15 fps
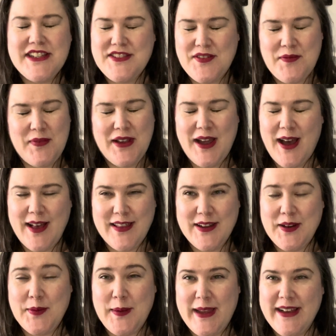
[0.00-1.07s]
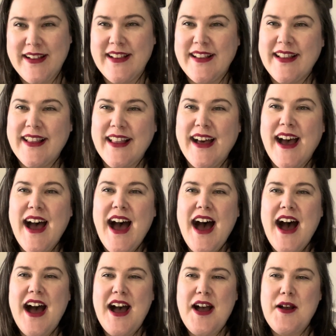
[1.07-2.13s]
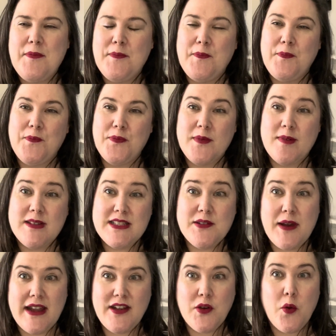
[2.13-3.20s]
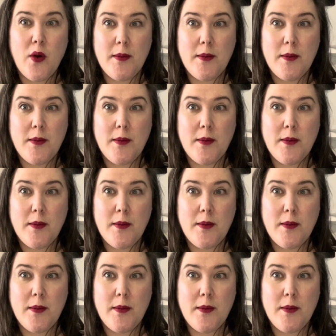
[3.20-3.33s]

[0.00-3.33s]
from the colour wheel. So I know